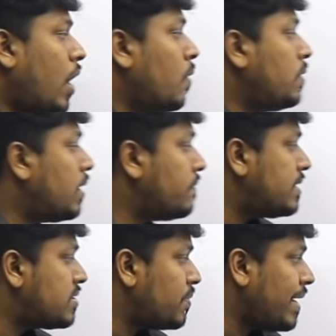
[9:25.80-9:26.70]
out of
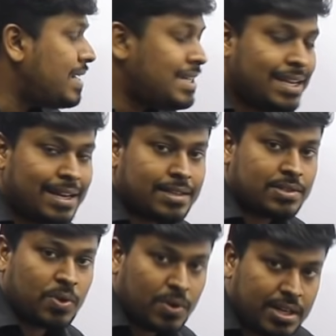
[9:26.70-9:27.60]
this 20
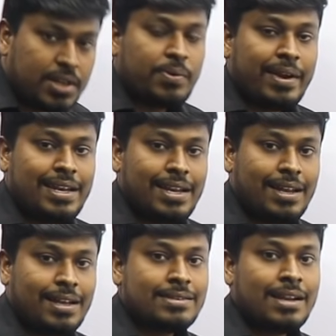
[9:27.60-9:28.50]
days, total 20
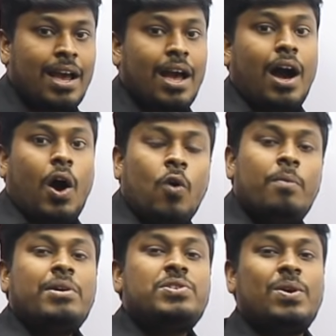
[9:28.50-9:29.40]
days, how
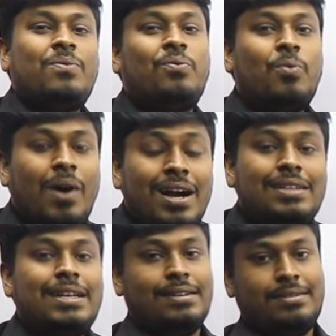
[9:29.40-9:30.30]
much of
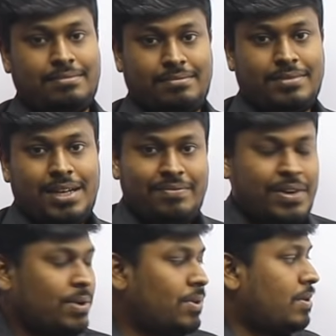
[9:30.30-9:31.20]
work done, right? We
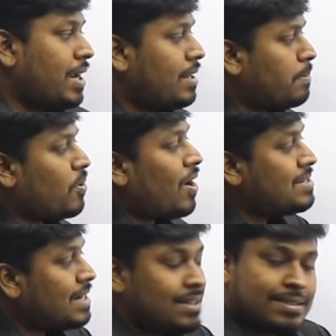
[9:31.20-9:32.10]
don't know, right? The
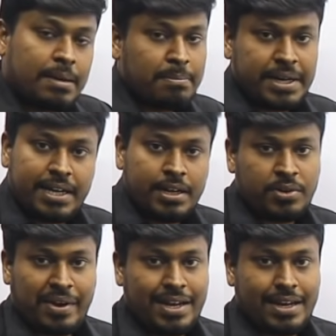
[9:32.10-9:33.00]
project is completed in
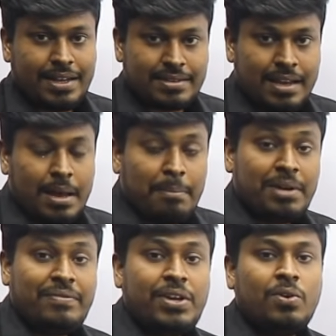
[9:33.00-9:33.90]
20 days,
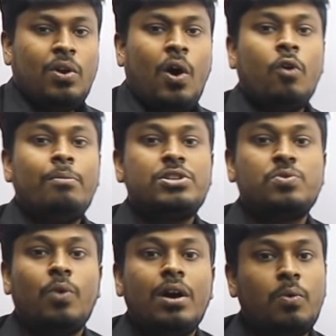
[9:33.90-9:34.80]
but we don't know how much
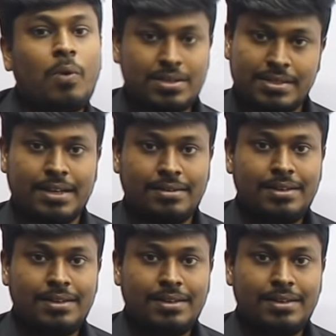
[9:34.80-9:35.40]
work was done.